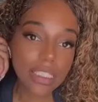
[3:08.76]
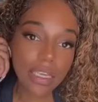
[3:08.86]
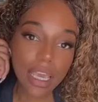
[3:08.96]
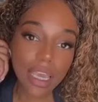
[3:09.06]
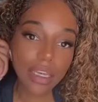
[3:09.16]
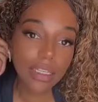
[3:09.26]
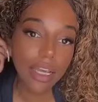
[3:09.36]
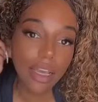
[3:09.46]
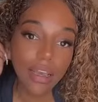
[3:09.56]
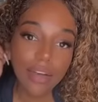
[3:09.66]
So yeah,
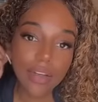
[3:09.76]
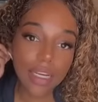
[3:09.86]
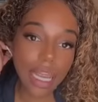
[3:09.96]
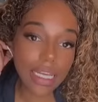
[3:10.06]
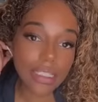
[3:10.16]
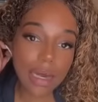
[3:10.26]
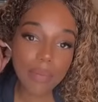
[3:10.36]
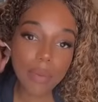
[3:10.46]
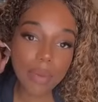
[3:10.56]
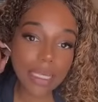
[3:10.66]
for the next
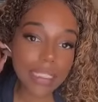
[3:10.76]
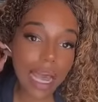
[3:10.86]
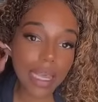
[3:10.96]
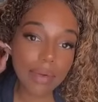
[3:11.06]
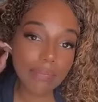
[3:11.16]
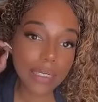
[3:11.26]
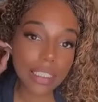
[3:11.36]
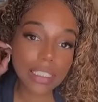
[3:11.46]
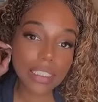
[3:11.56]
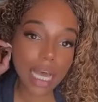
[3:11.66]
couple of weeks, I am booked